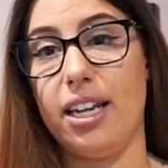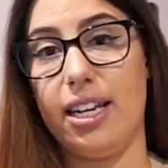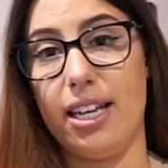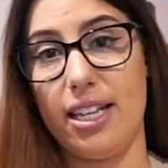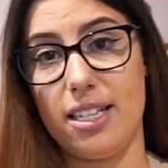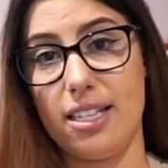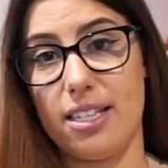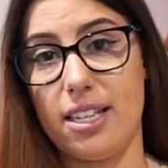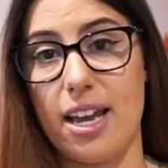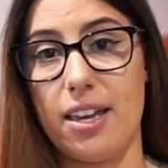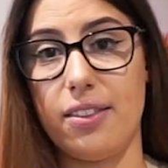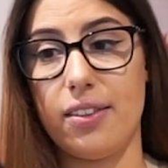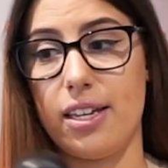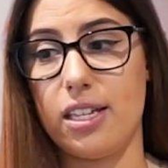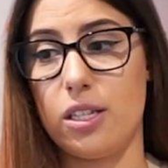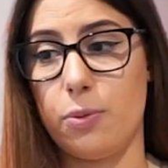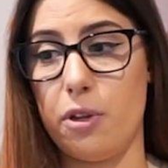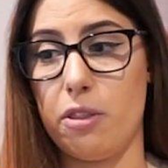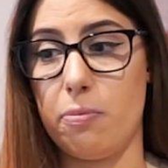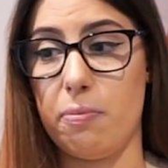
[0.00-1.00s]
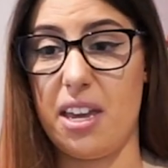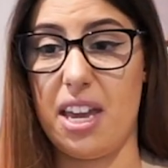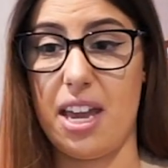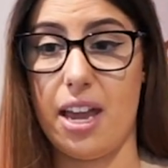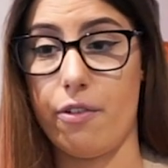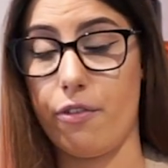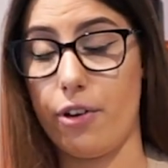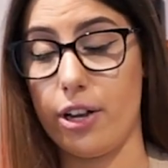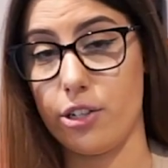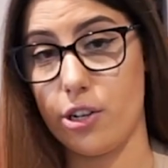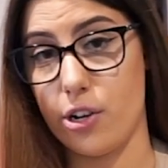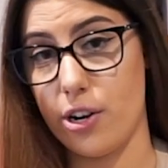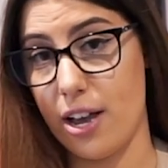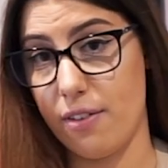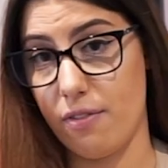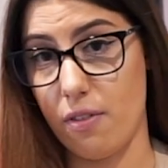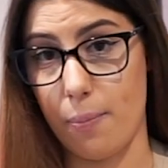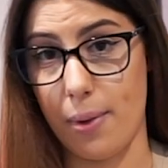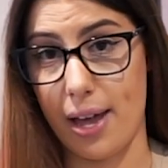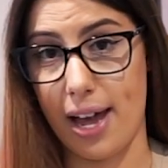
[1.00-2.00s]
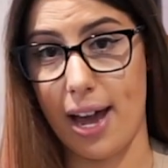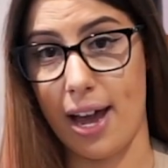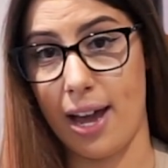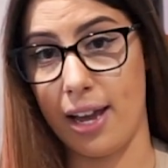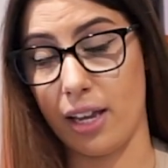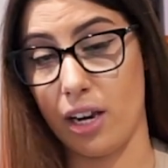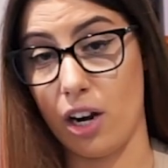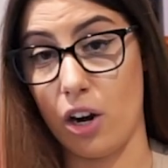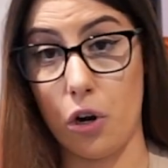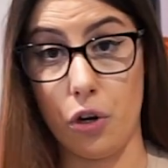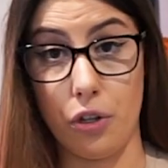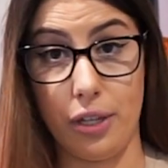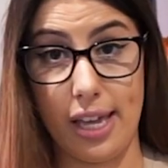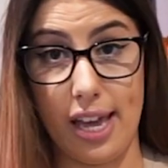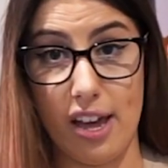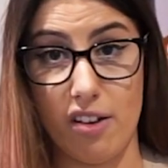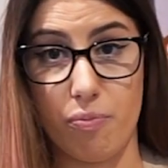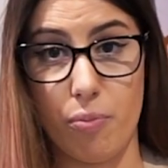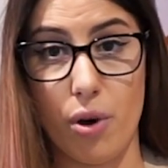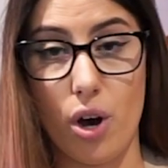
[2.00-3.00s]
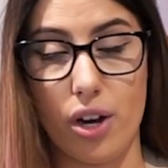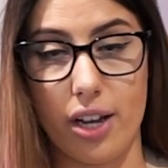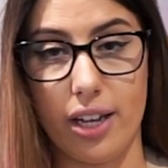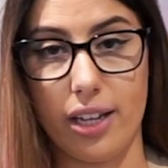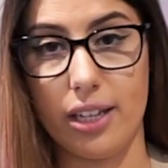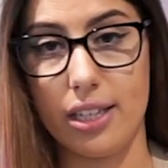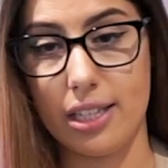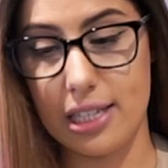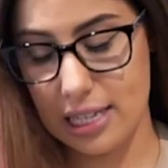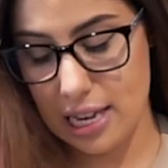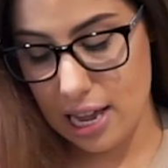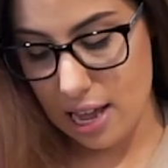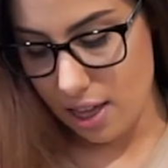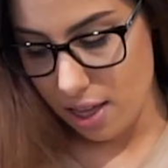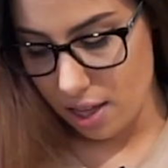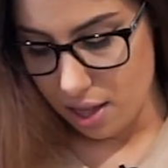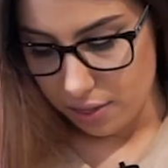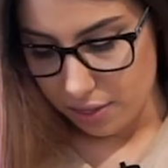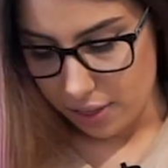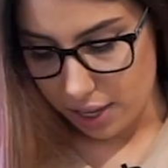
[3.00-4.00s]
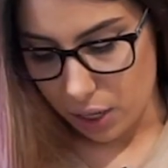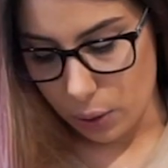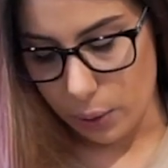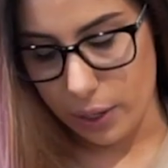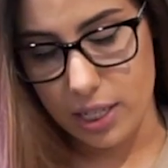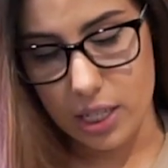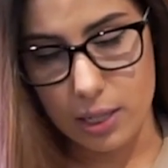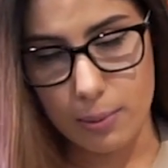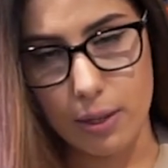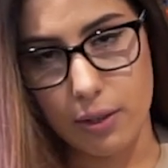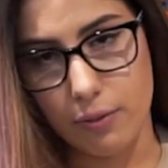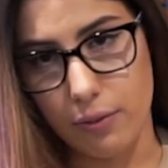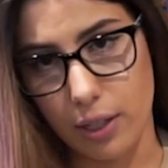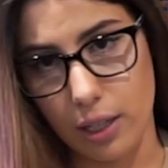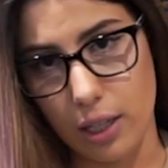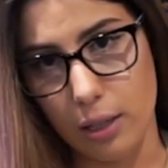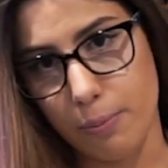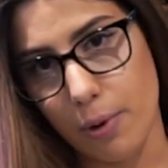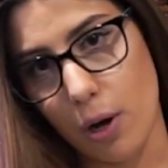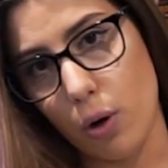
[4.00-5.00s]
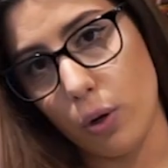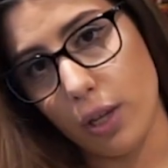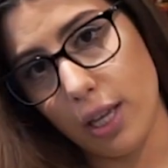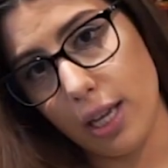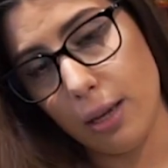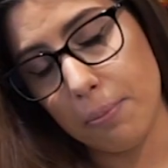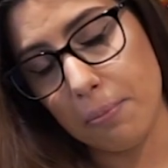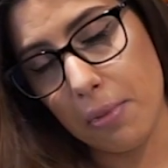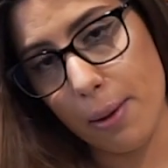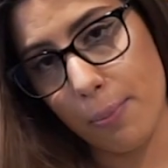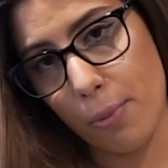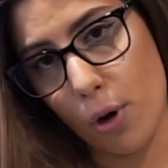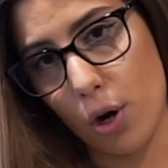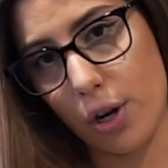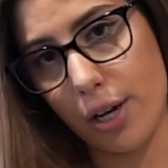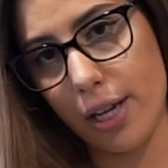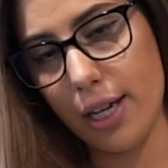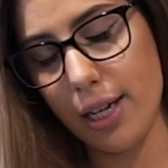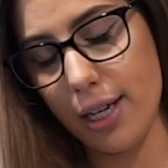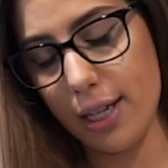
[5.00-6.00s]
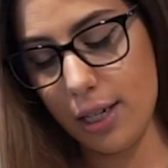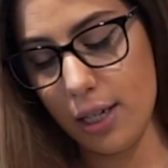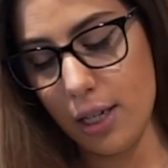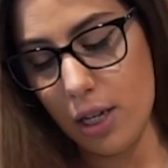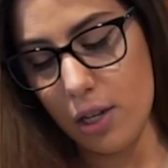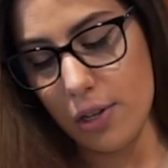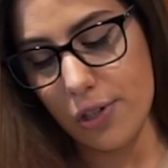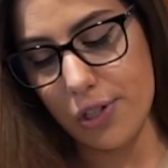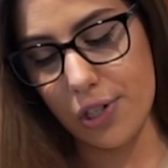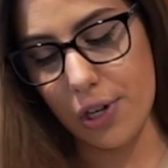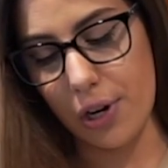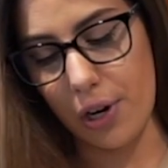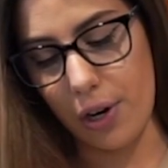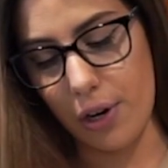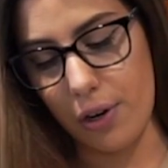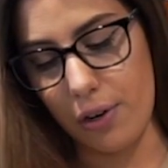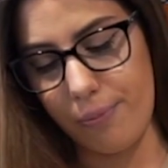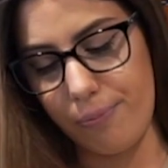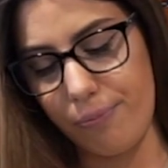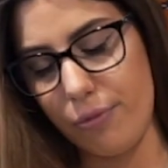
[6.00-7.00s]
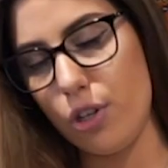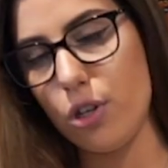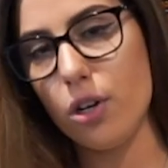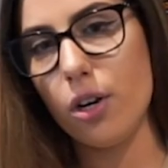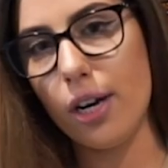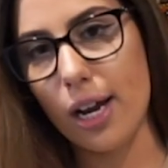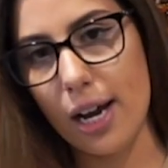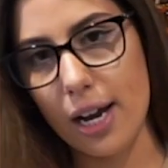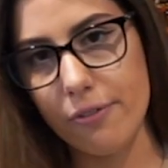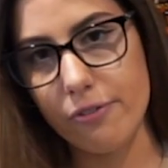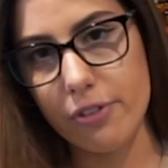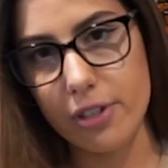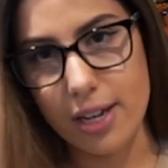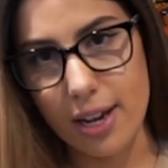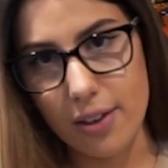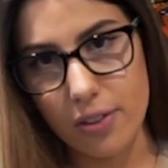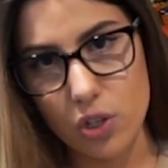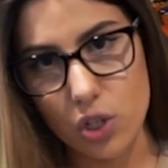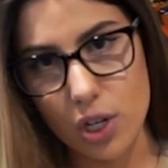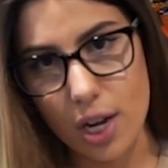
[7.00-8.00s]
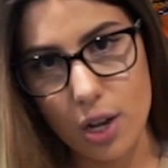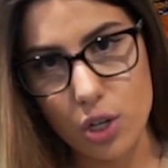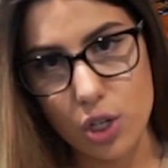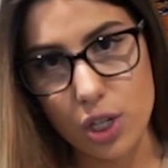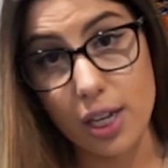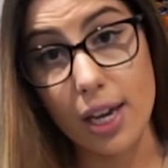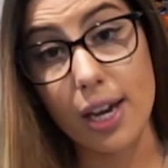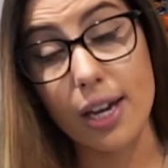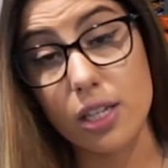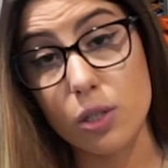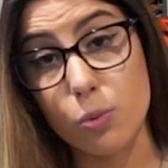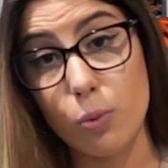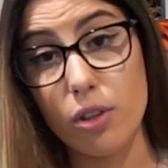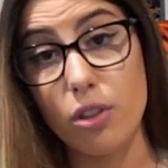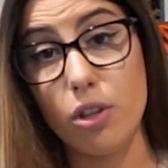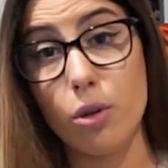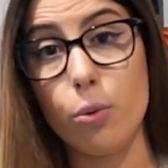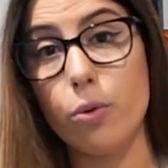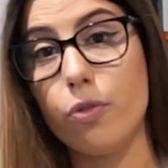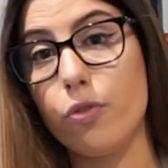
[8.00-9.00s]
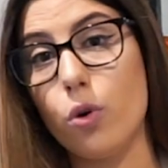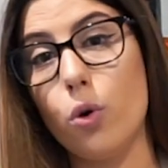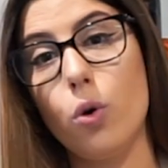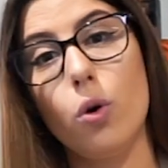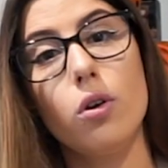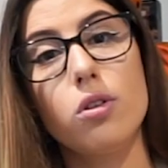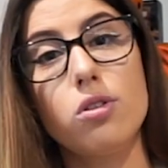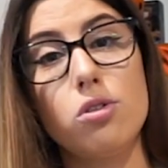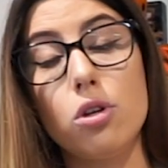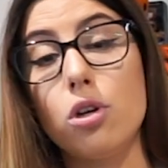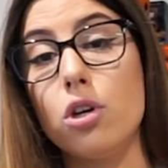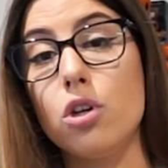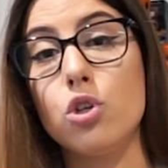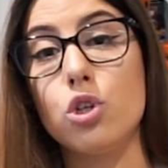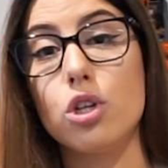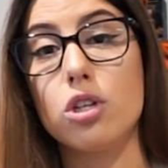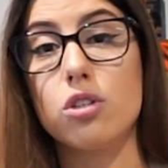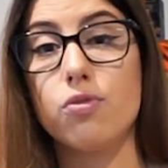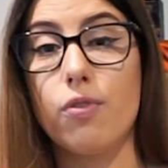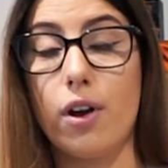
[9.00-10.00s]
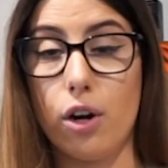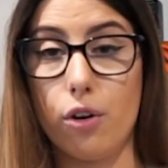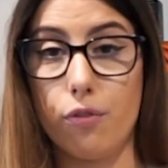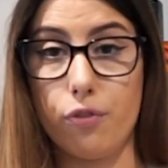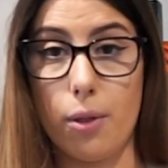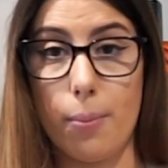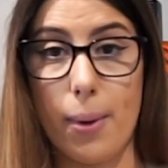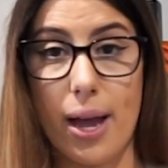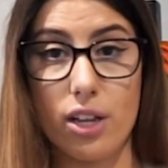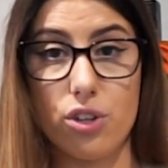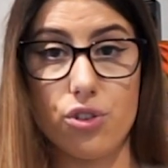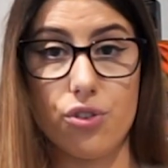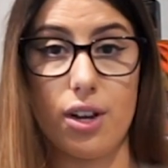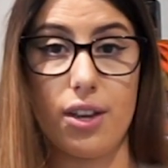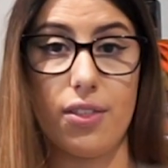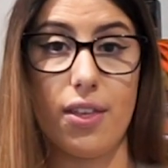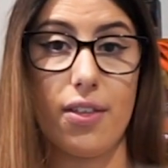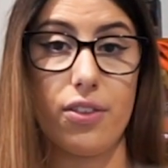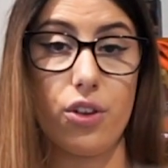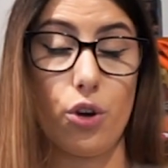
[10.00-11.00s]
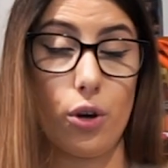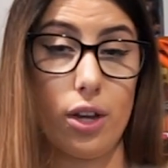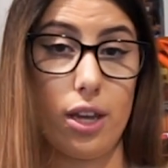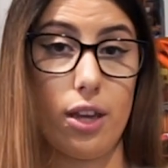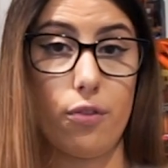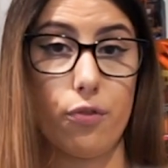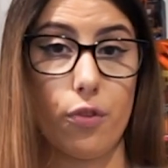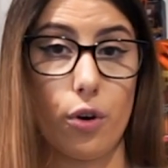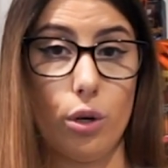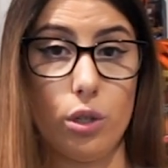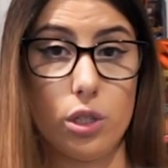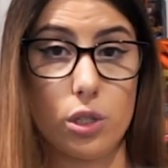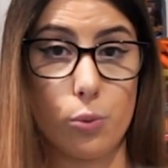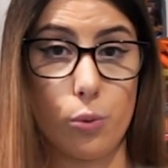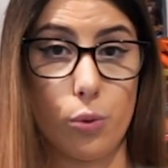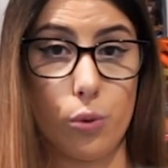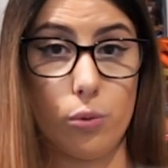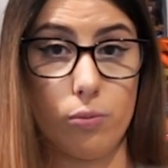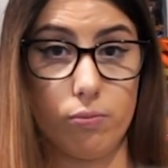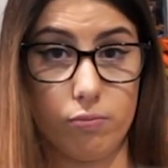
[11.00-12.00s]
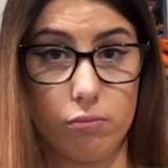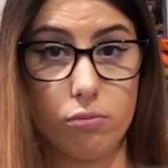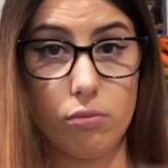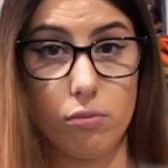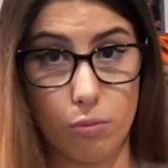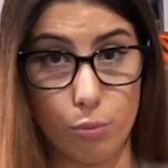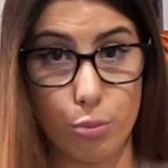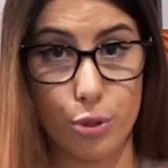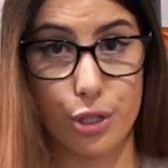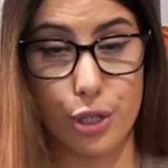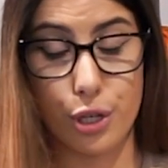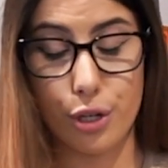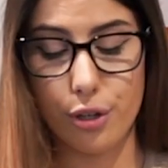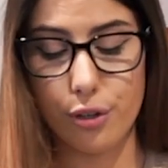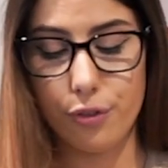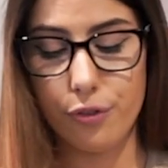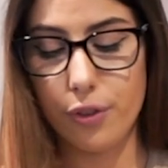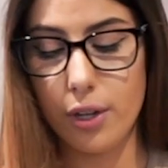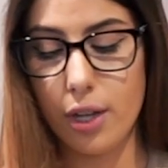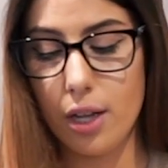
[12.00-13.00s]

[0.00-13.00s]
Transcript: I need to take these with me, if I don't have a bag and I only have pockets, they're going to be really bulky in my pocket. So you don't have to take the charging case with you, of course. You can just run off the battery that your earphones will preserve.